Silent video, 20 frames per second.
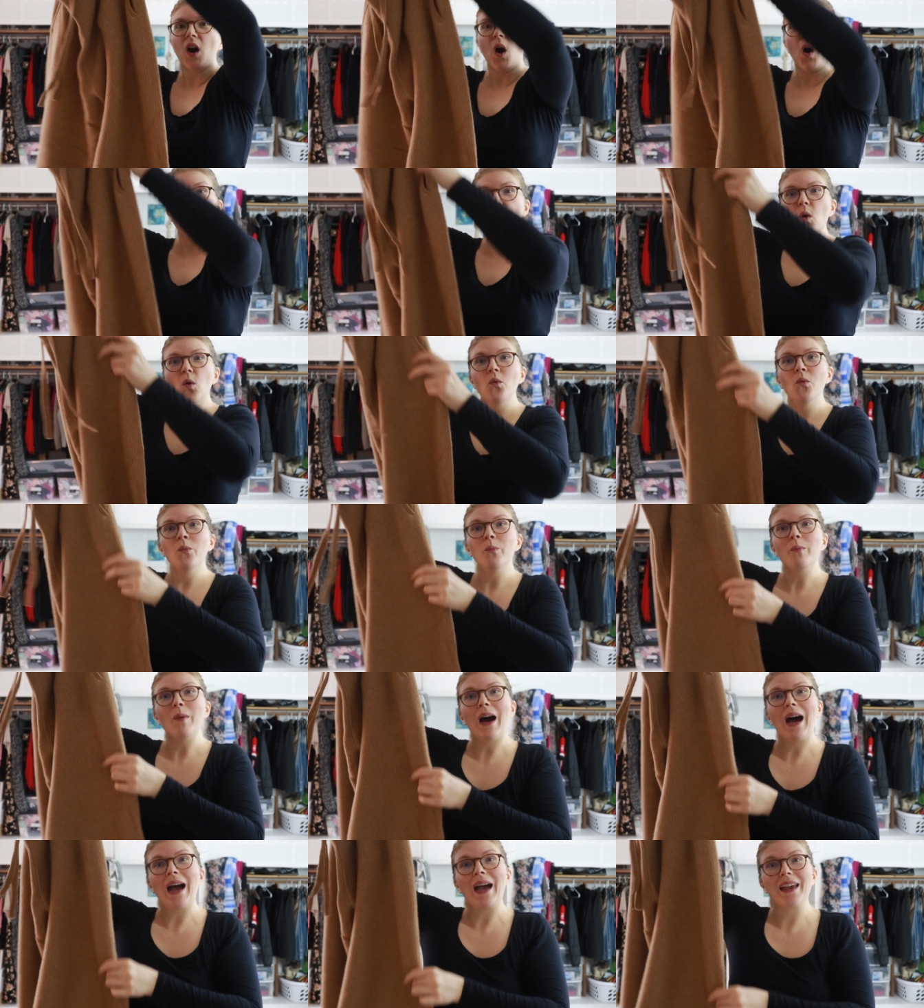oh
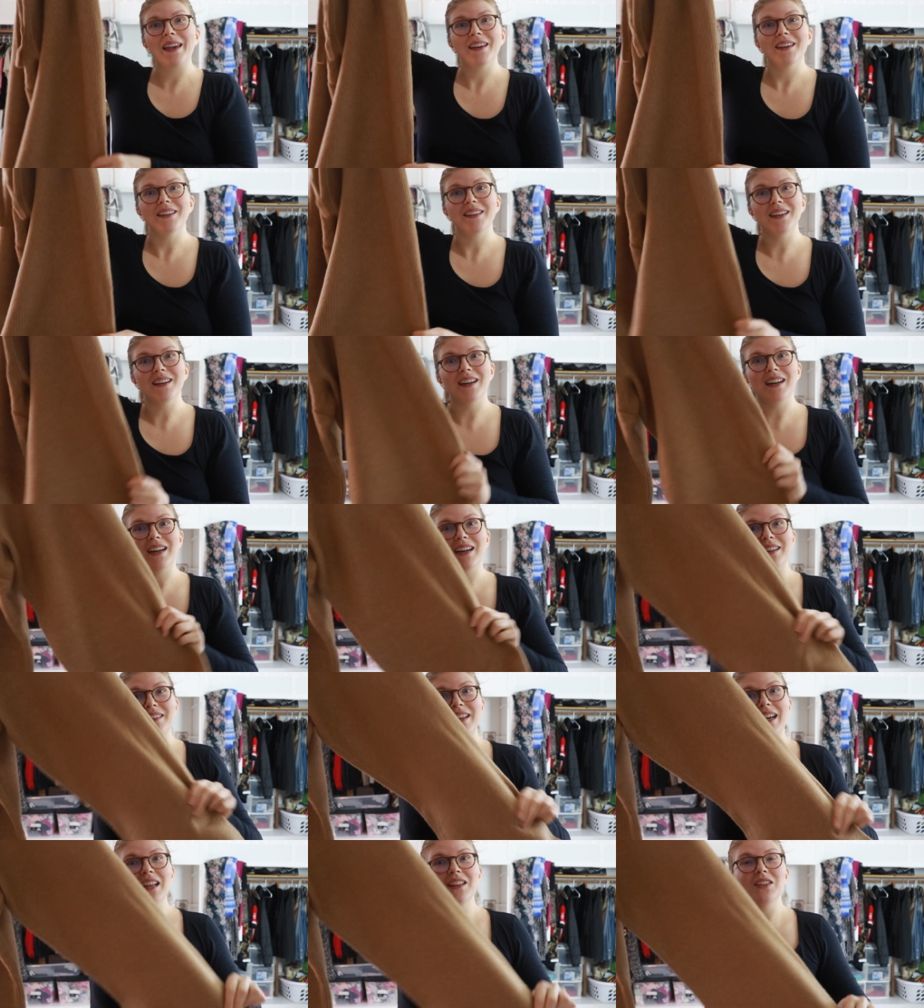my
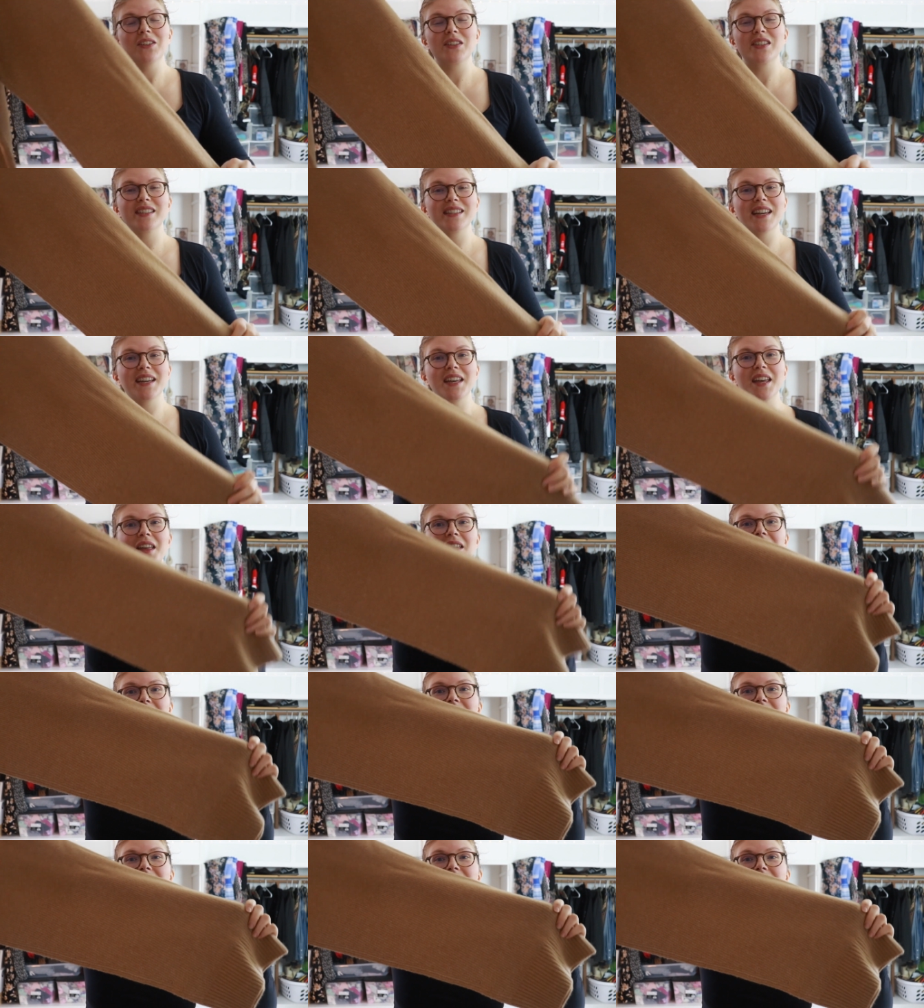god, that looks like